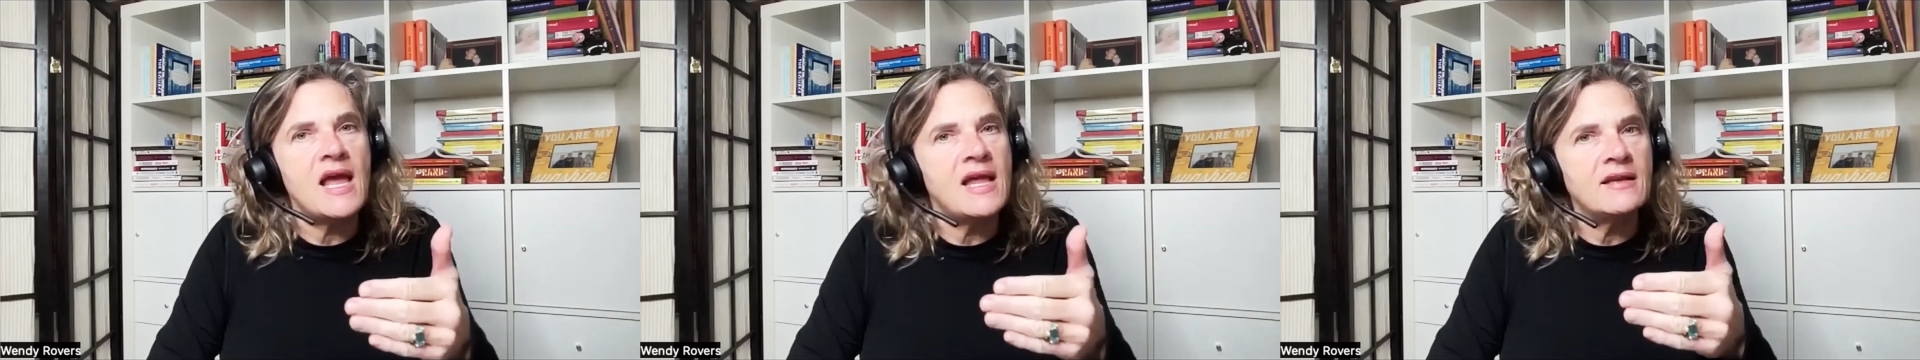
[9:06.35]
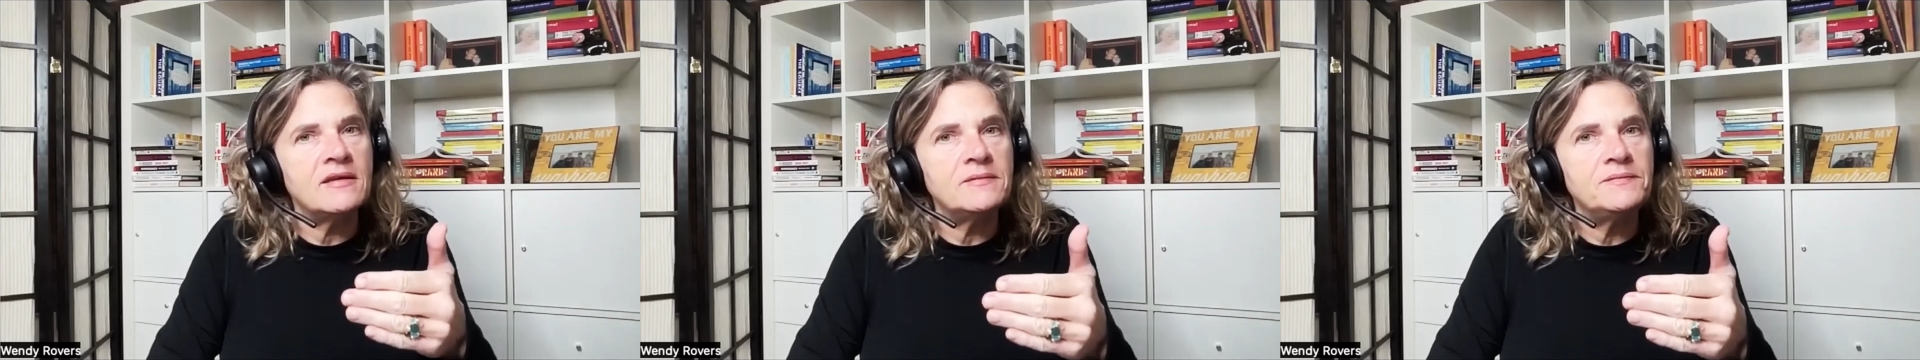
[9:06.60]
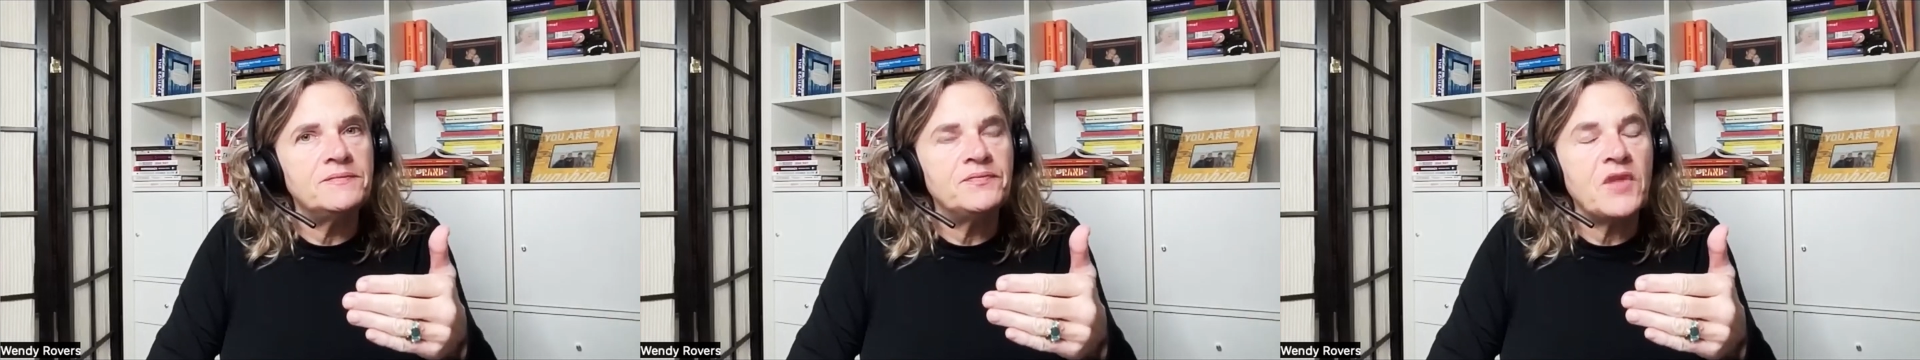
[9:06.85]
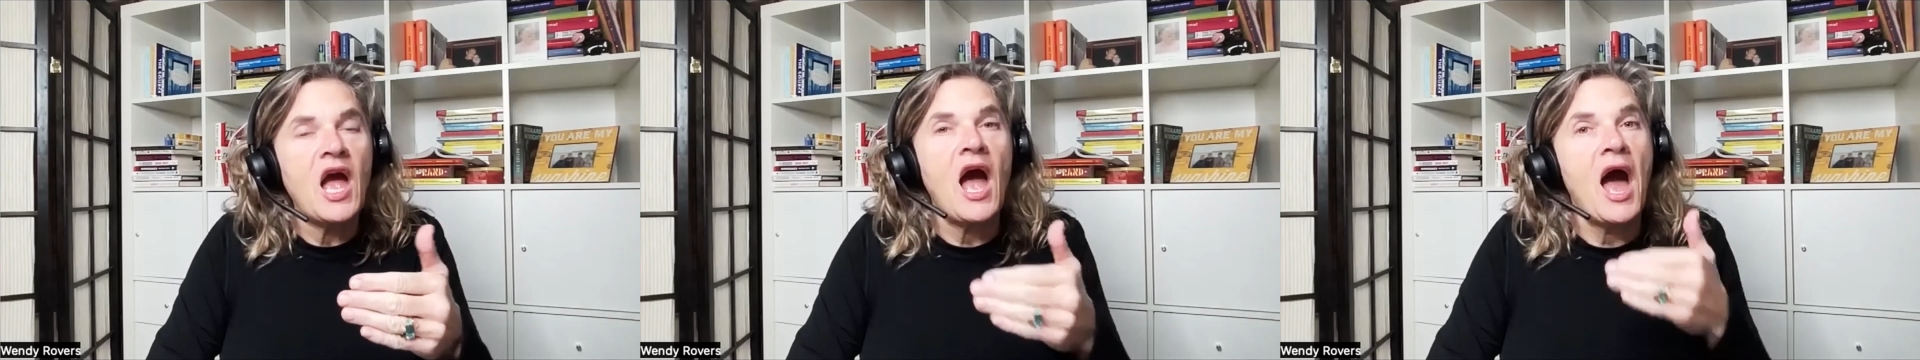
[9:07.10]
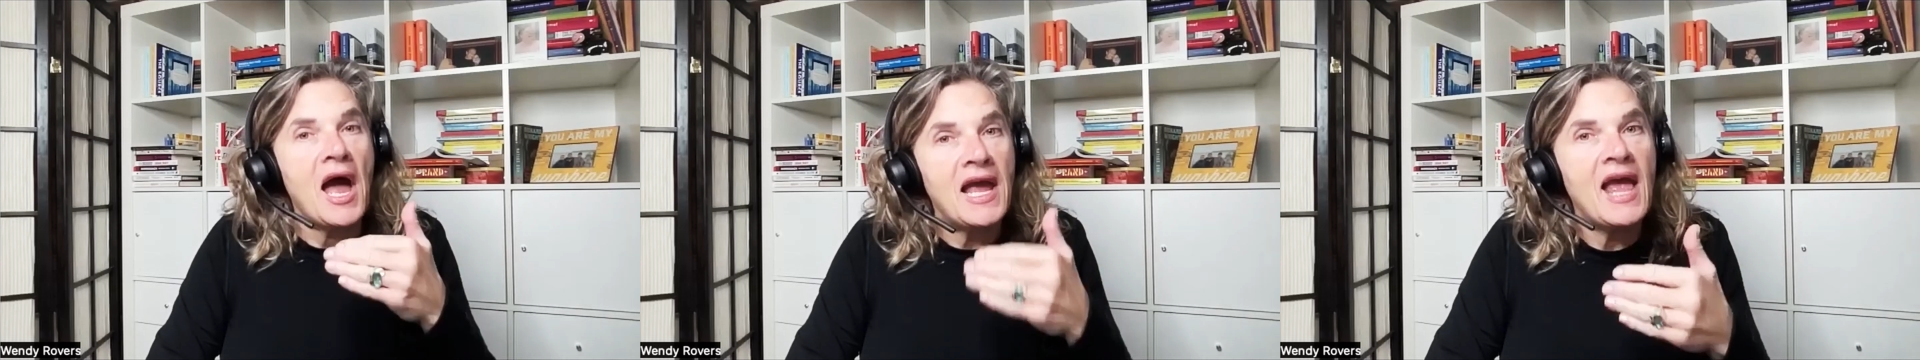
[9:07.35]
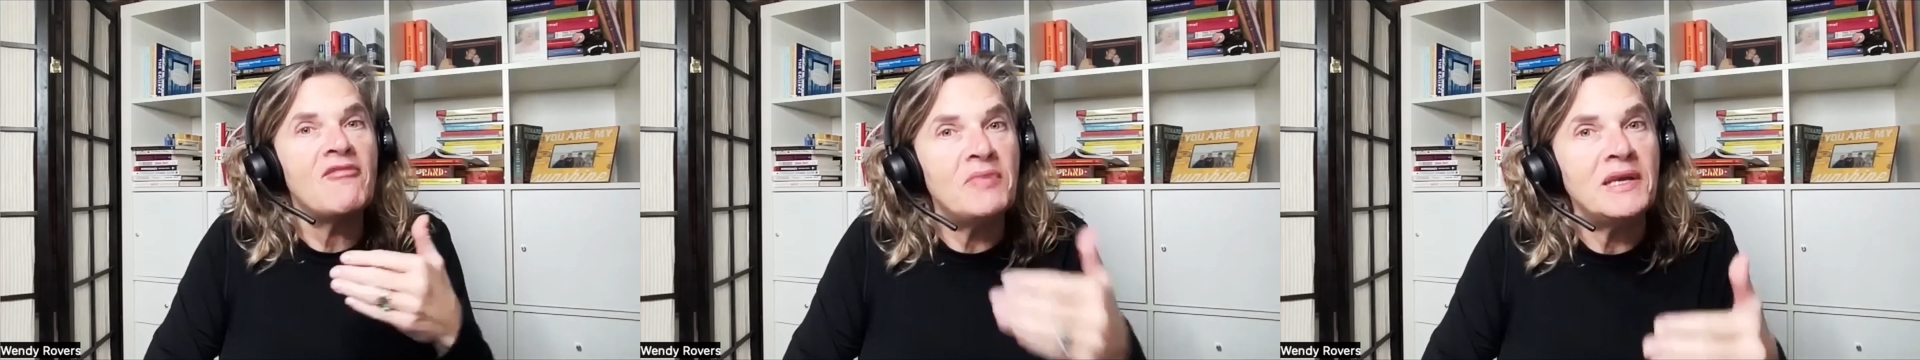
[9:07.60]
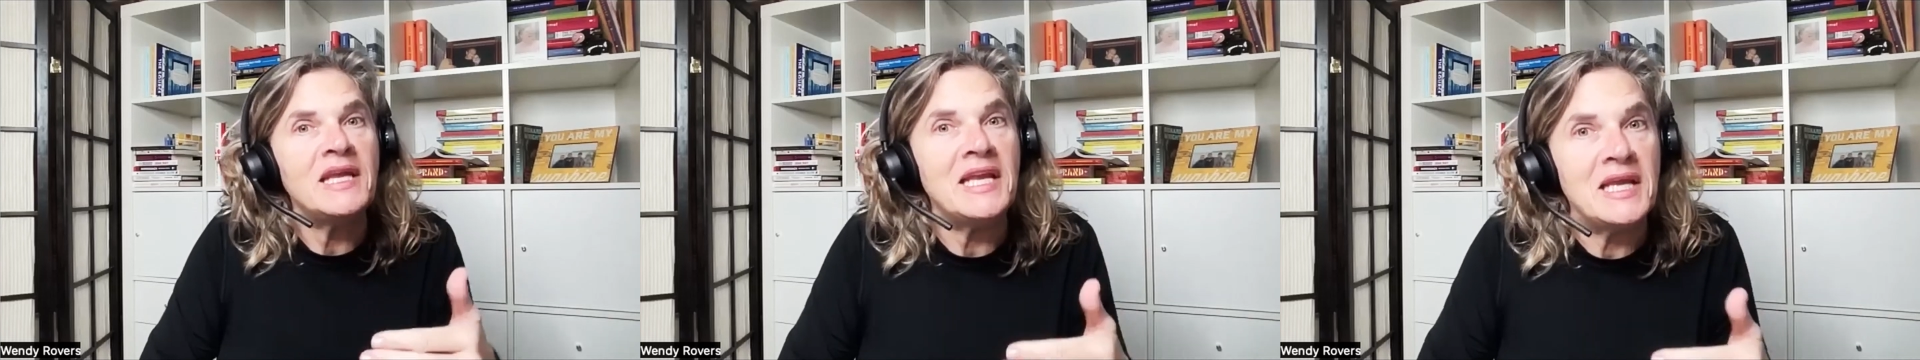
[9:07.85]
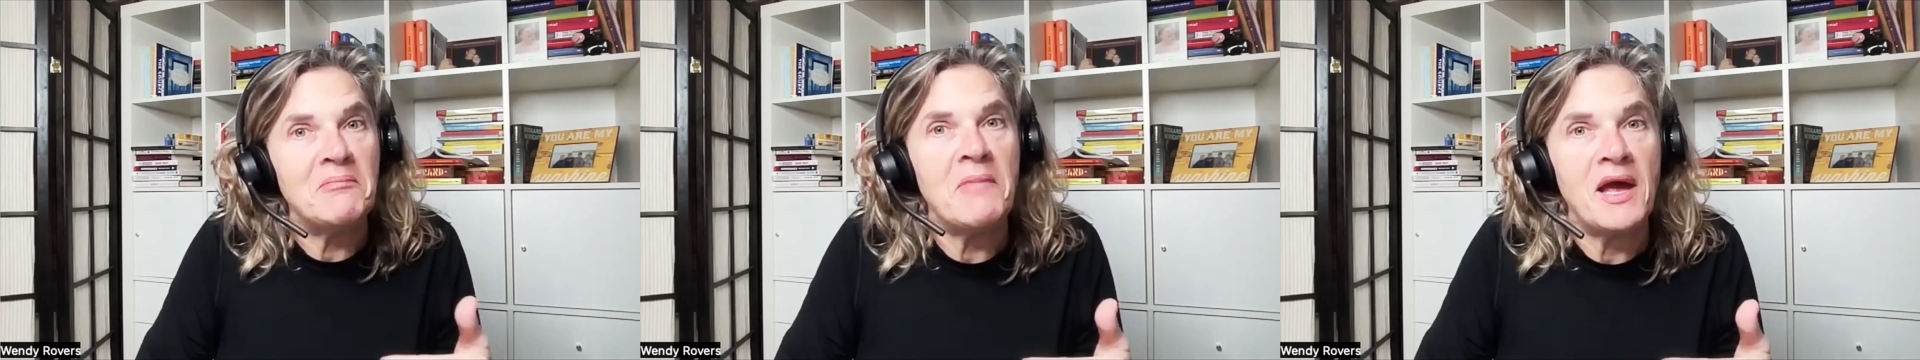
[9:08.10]
then, I have been
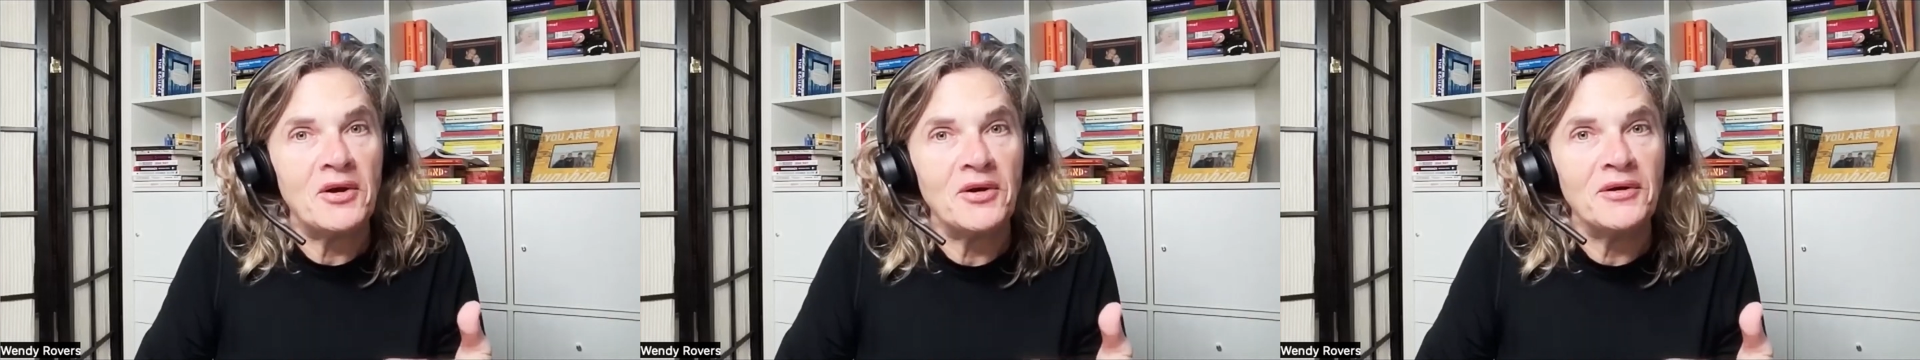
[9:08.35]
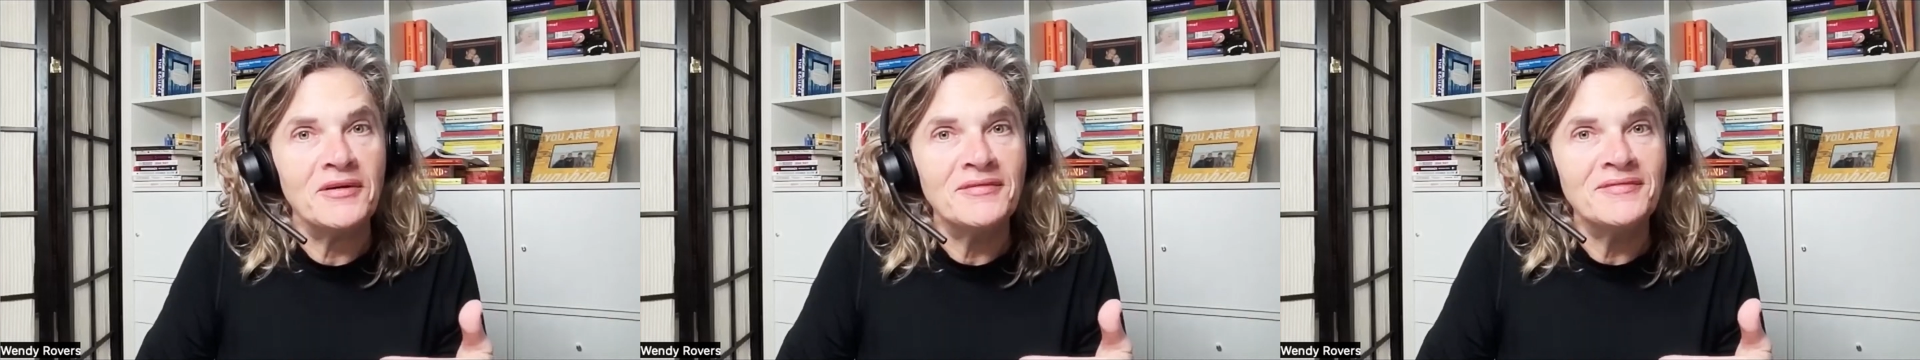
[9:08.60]
eating better.